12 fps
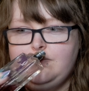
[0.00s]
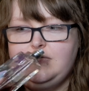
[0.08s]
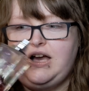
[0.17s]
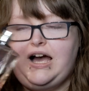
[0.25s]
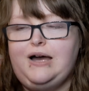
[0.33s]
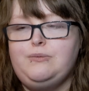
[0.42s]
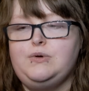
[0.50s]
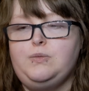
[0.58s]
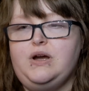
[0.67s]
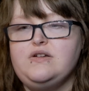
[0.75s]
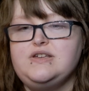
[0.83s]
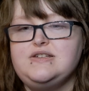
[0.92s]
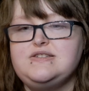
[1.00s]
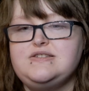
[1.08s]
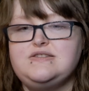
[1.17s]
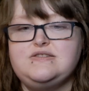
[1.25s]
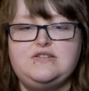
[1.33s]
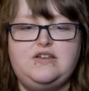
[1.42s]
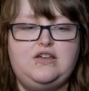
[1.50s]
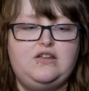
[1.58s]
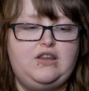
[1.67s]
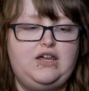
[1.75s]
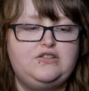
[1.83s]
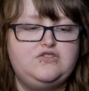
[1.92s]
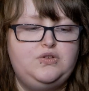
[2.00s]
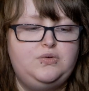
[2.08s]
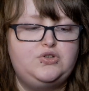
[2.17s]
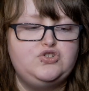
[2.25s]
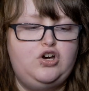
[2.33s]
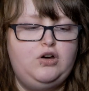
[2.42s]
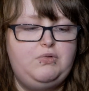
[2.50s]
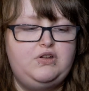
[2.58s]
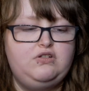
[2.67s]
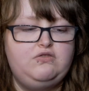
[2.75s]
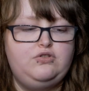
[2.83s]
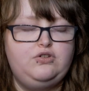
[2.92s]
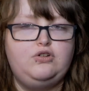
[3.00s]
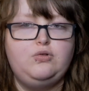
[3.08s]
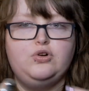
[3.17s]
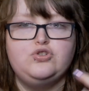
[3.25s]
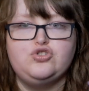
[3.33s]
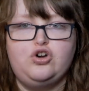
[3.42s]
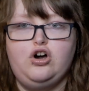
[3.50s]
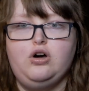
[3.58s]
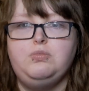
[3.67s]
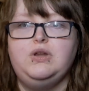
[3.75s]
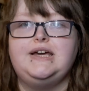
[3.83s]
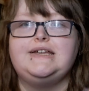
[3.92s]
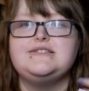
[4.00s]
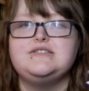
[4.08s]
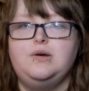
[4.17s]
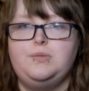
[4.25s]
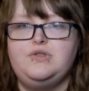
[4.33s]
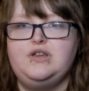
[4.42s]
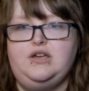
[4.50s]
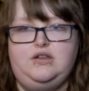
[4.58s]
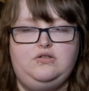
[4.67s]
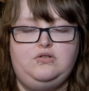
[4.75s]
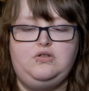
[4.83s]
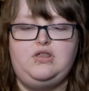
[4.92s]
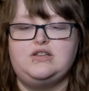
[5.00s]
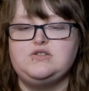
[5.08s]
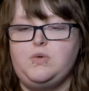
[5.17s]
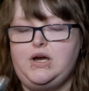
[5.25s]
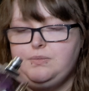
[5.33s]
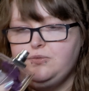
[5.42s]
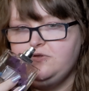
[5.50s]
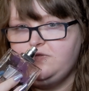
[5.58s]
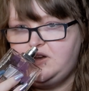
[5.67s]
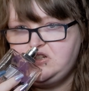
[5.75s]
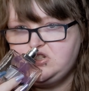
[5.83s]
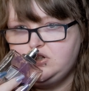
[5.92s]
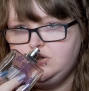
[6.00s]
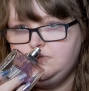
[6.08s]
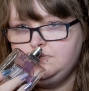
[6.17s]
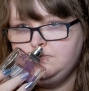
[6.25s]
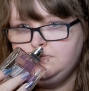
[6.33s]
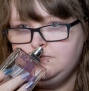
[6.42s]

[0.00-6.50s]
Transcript: Like, I would wear this like to a job interview or a job, like something that's quite professional,